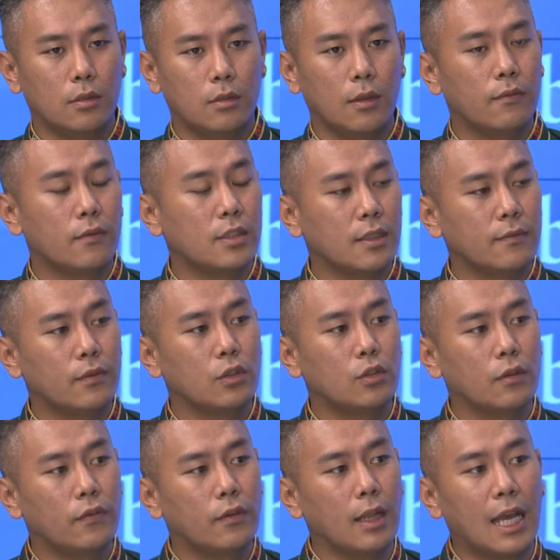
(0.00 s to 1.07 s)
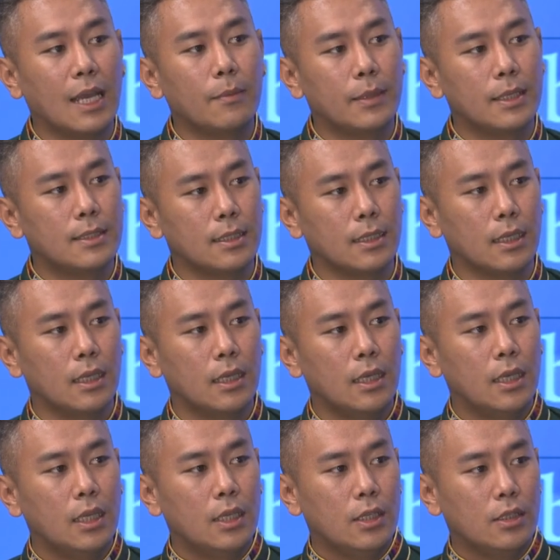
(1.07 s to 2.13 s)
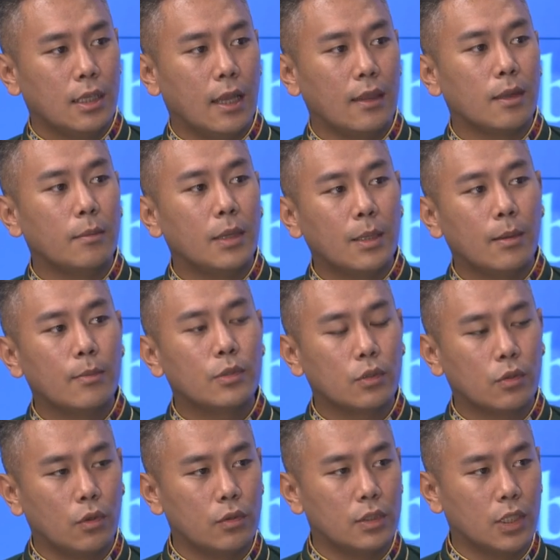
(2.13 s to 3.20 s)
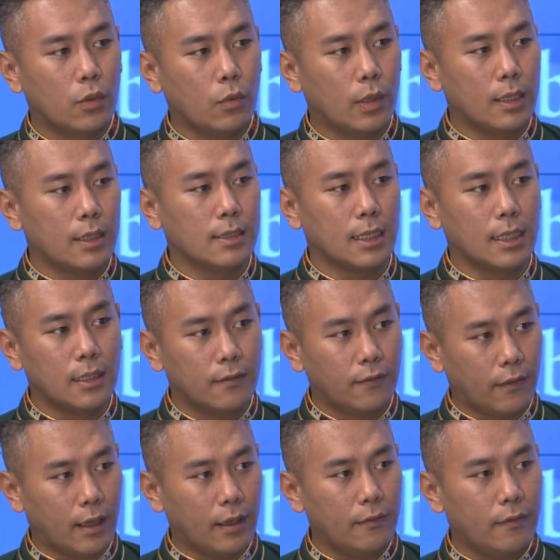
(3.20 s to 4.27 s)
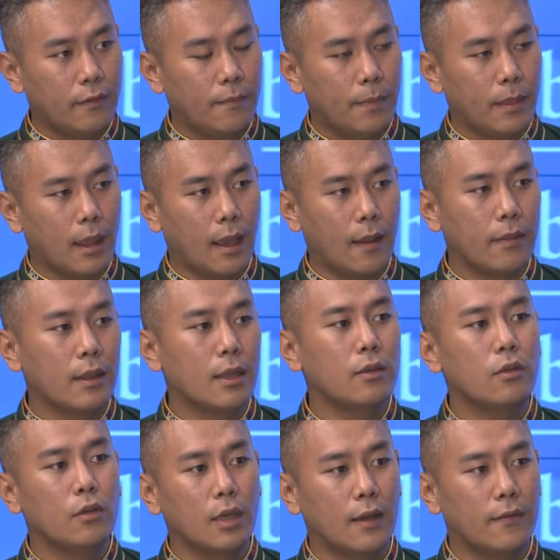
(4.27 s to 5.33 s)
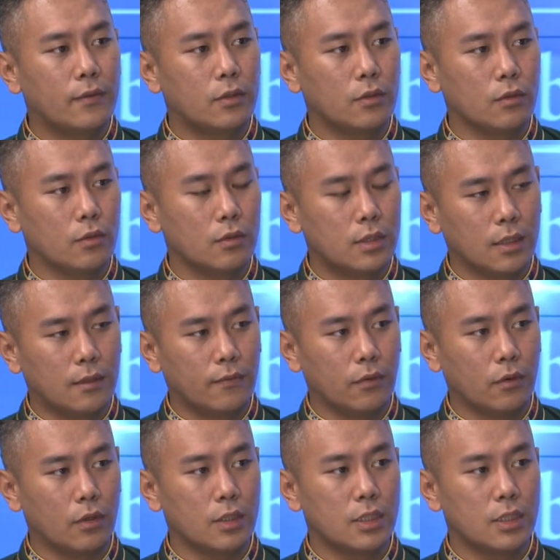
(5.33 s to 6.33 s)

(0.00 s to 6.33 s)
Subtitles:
you have to sit for the TOEFL IPT. And the minimum score required is 85. Mm-hmm. And then you have to sit for